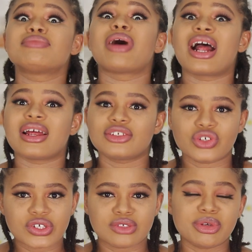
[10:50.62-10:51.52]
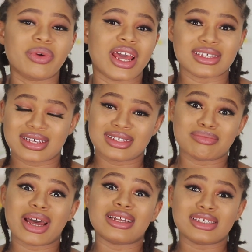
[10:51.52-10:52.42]
bad. Trust me when I say
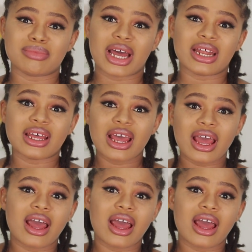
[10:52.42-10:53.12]
it's bad, it's bad.